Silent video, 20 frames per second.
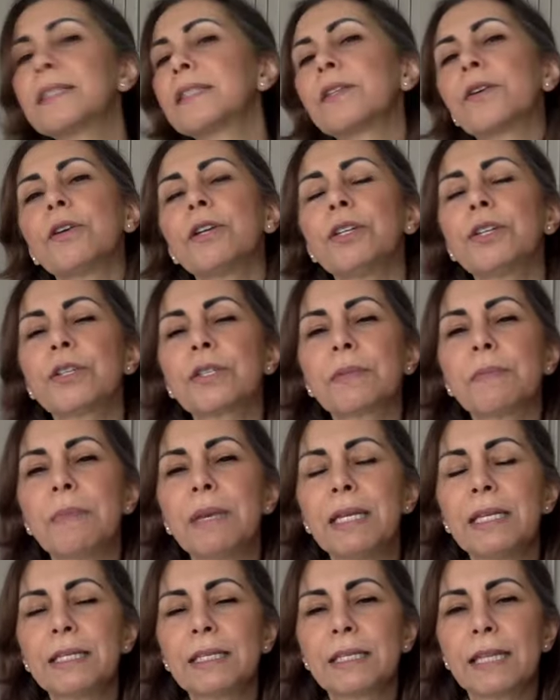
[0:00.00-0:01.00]
So it just
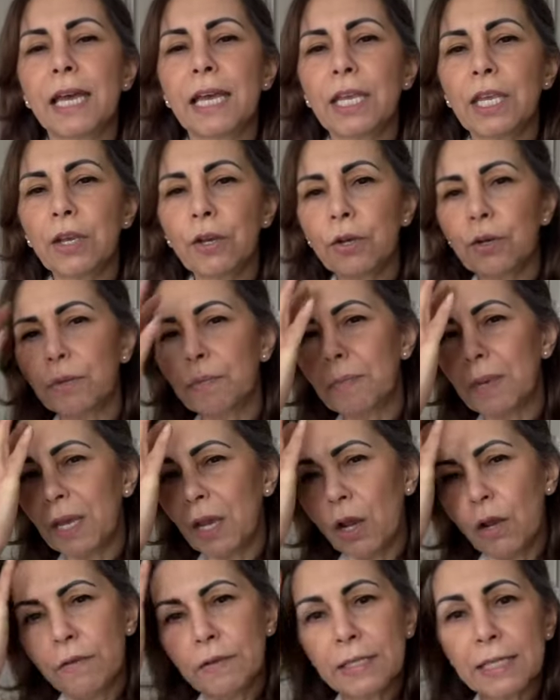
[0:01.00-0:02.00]
means that you could be
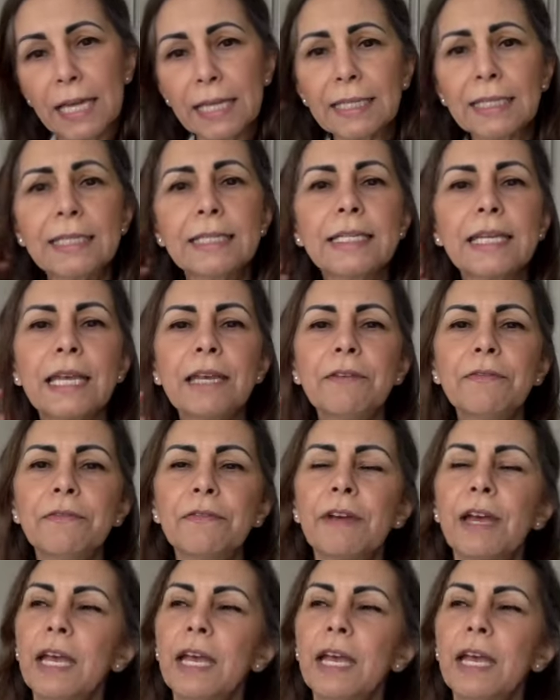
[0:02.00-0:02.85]
oversensitive.